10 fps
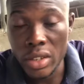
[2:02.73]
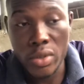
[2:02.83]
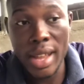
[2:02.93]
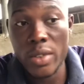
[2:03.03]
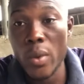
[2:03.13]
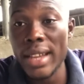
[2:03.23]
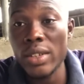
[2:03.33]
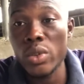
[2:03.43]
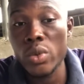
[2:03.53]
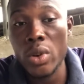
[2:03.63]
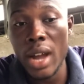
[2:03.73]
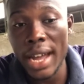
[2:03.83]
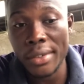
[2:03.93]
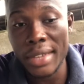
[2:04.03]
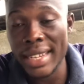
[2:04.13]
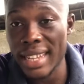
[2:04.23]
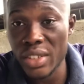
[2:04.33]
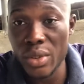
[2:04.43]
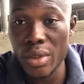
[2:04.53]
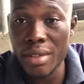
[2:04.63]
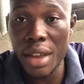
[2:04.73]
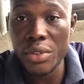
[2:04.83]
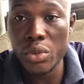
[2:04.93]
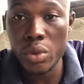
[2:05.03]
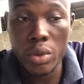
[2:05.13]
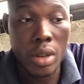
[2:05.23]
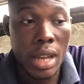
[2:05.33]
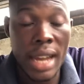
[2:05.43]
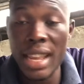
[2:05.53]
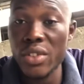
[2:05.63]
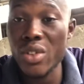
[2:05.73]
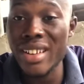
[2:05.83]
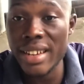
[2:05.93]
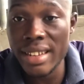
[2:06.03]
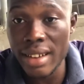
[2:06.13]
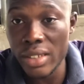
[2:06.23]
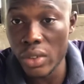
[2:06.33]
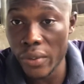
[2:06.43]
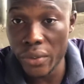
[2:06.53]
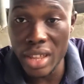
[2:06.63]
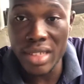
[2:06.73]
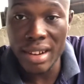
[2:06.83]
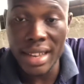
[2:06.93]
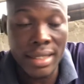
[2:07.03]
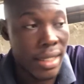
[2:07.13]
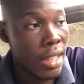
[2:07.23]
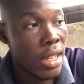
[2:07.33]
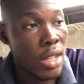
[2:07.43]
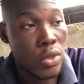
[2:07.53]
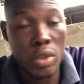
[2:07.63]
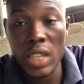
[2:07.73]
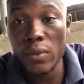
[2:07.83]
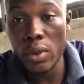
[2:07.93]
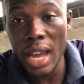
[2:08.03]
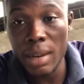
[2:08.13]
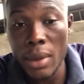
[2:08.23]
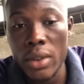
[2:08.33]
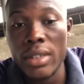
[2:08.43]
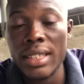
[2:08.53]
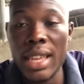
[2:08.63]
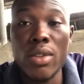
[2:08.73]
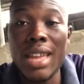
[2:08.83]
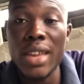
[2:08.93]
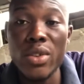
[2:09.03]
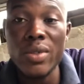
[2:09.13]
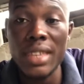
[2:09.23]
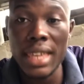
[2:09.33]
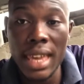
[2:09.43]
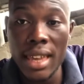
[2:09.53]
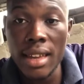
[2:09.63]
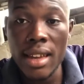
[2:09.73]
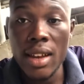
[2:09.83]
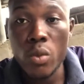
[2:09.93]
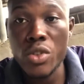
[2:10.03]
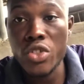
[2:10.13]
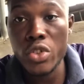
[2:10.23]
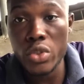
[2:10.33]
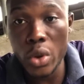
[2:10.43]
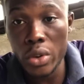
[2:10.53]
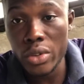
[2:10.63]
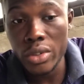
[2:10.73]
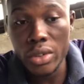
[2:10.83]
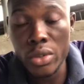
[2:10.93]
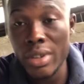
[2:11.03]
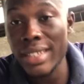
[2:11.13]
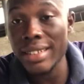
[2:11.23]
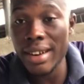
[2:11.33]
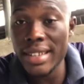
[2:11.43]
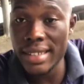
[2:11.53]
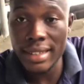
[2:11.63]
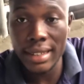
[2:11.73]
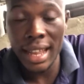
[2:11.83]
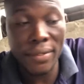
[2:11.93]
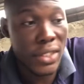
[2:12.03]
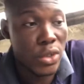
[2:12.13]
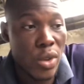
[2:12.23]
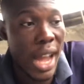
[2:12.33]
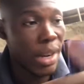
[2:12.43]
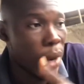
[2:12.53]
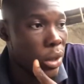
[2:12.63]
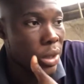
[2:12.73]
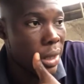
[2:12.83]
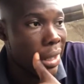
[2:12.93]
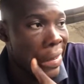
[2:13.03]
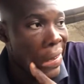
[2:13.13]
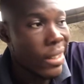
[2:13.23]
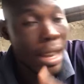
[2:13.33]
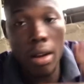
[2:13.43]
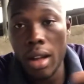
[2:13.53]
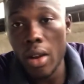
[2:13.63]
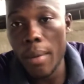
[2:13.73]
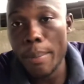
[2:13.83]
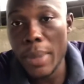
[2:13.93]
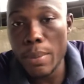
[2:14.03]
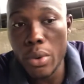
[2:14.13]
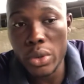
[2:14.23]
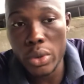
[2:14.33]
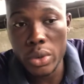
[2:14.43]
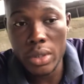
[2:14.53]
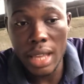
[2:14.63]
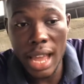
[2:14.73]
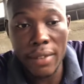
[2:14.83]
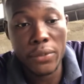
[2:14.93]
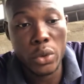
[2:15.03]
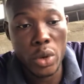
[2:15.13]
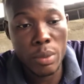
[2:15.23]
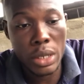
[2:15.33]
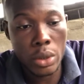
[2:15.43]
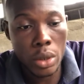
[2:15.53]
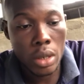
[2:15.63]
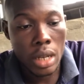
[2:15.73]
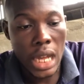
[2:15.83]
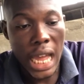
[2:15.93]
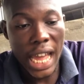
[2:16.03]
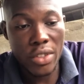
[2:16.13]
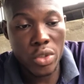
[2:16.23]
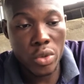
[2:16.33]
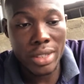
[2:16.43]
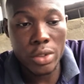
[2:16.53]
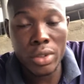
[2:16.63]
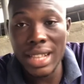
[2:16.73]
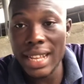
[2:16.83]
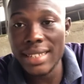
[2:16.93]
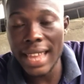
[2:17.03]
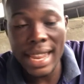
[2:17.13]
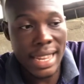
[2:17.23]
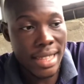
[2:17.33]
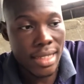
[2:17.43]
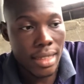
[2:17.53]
that when you go out and there's no and there's no green grass or fresh grass to give to your animals, then you can use the hay which you stored during the rainy season and feed to your animals. Now, people also have told me, I should utilize silage.